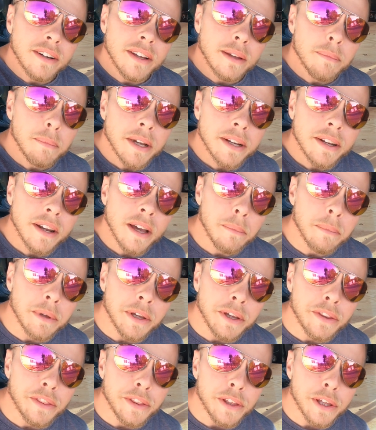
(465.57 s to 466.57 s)
It might not
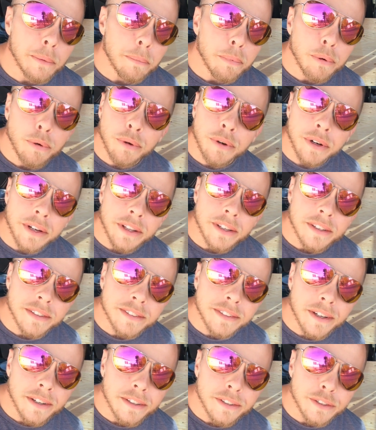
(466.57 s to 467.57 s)
be the prettiest
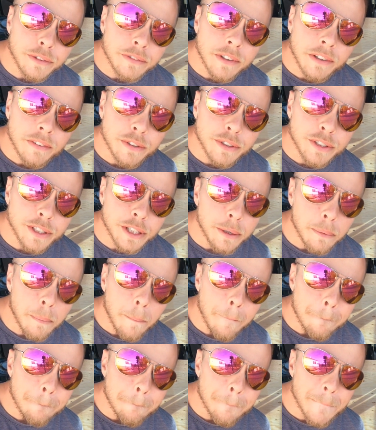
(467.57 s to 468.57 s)
cuts you've ever seen,
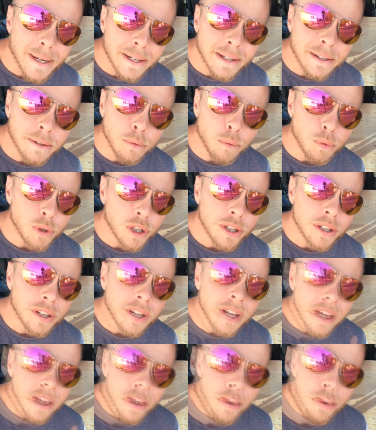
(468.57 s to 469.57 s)
but it'll work.
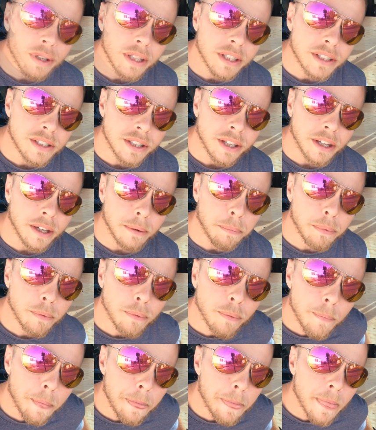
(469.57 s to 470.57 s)
And a quick tip,
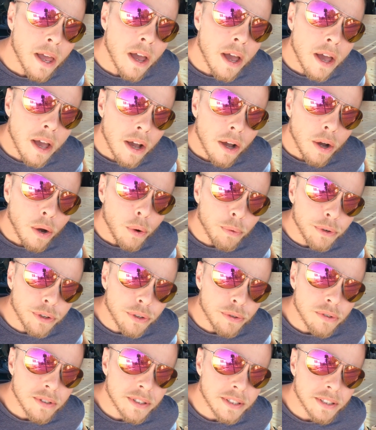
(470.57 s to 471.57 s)
when you're
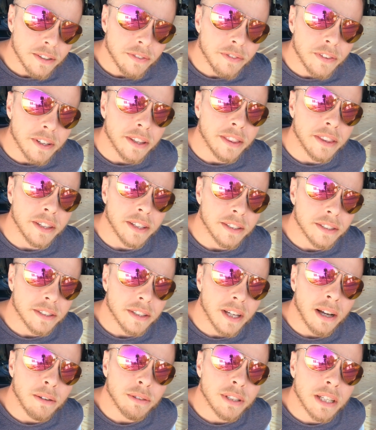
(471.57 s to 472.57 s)
doing stuff like this,
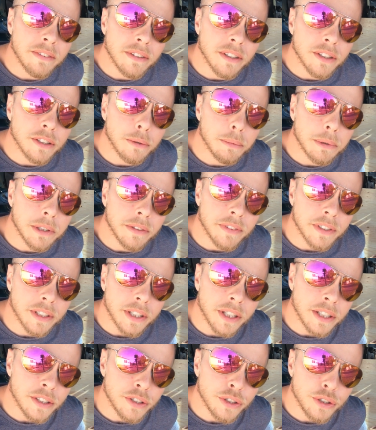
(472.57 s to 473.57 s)
I was having a little bit of an
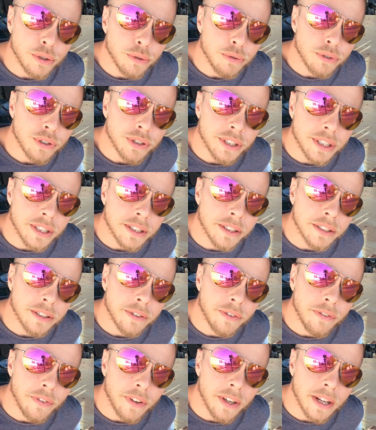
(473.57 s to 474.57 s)
issue just getting this
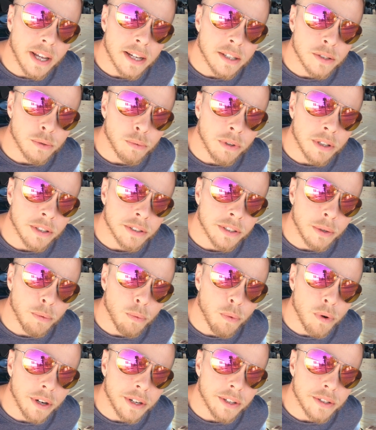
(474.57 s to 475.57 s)
fit as well as I
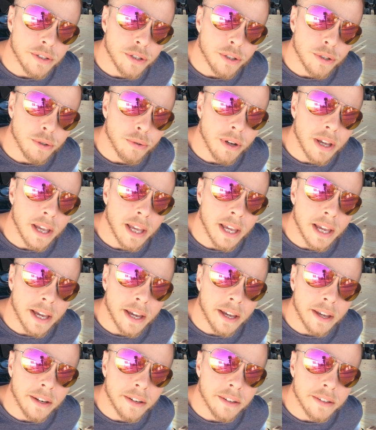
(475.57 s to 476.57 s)
wanted to,
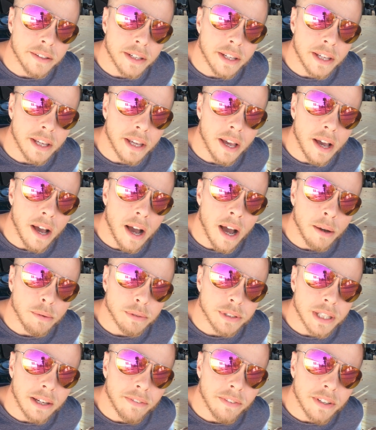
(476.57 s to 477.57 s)
and I
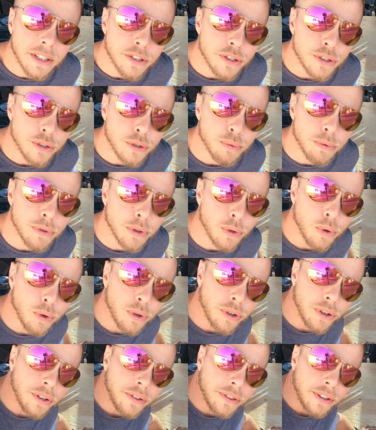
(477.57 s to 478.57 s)
was having issues with the
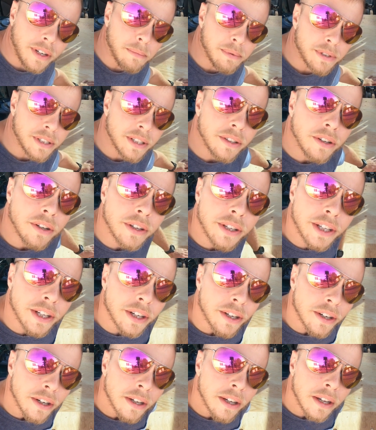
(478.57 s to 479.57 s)
corner that I'm sitting on
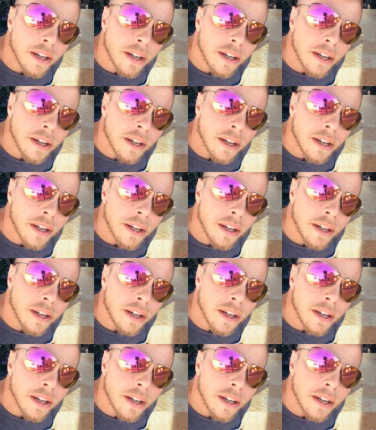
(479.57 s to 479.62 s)
here.